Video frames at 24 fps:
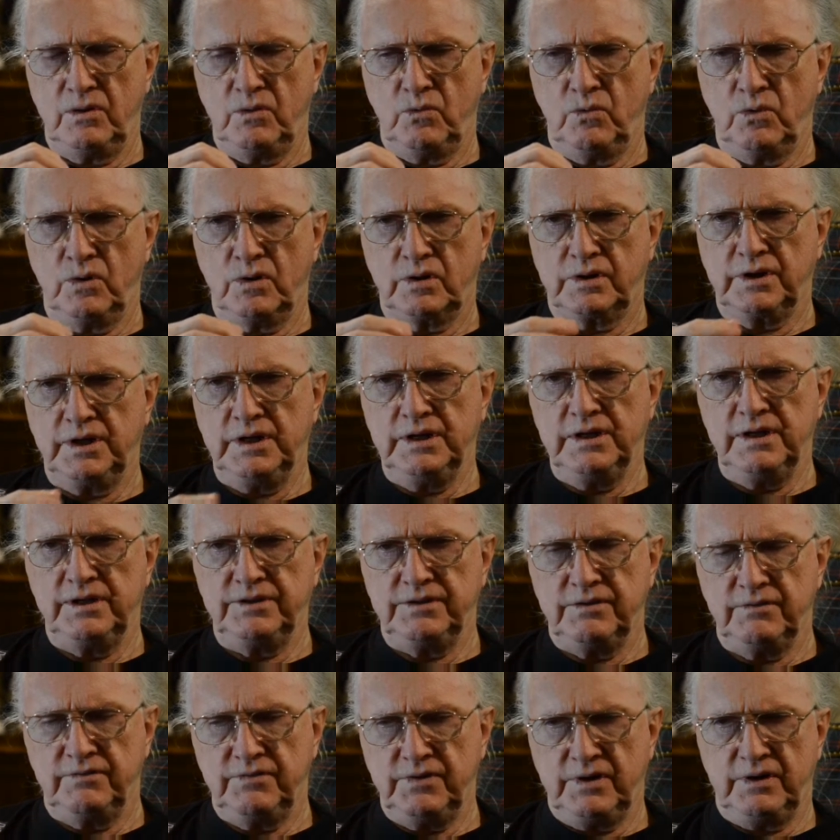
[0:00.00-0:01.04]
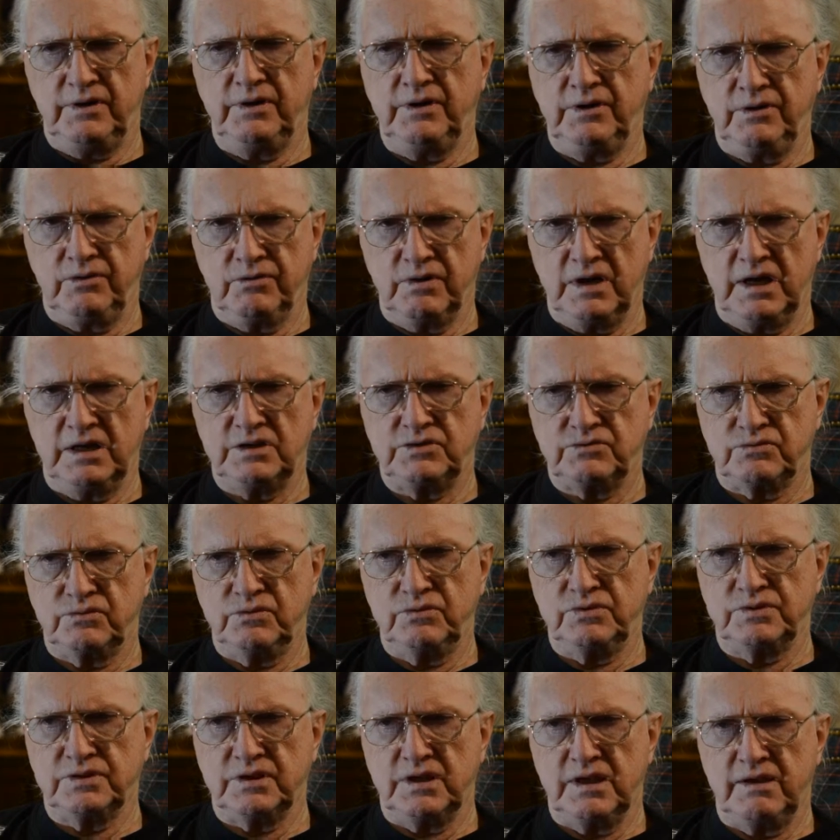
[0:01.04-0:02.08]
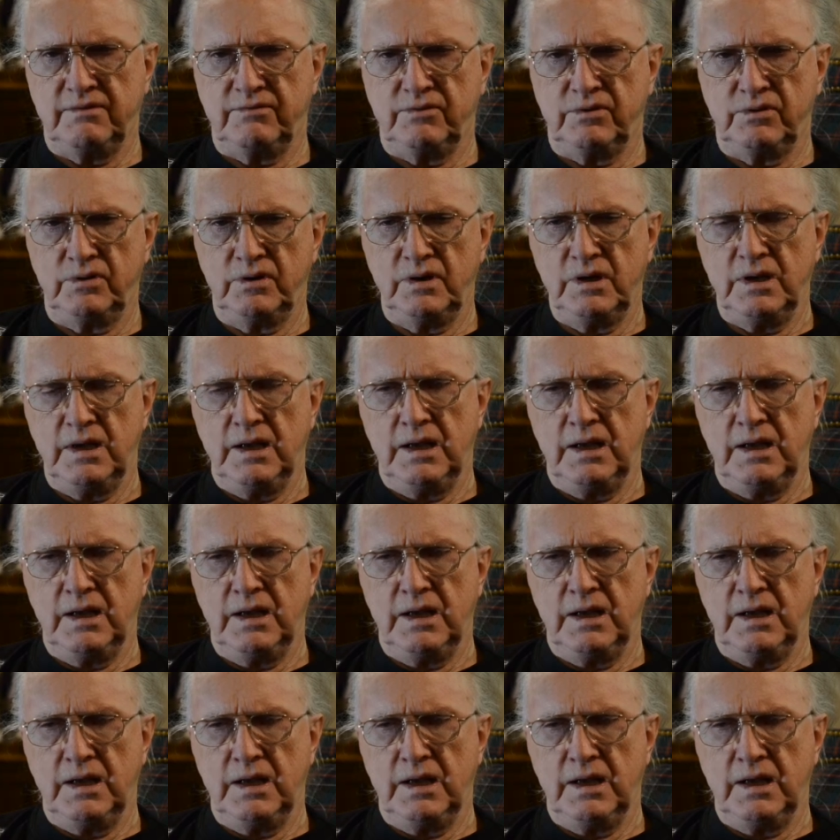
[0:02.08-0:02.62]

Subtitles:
working at the very grassroots level,